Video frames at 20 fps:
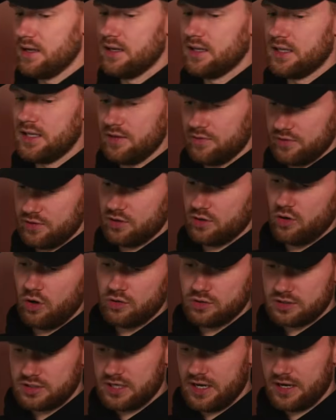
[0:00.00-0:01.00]
given the
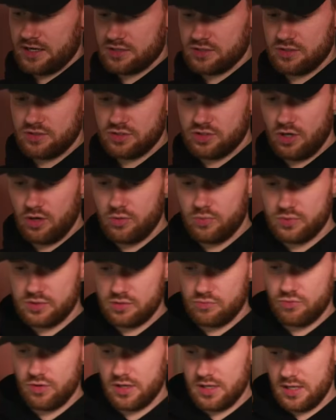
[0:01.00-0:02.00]
context that Joe was a
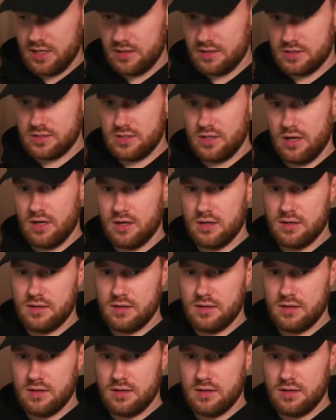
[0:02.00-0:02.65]
rookie at the start.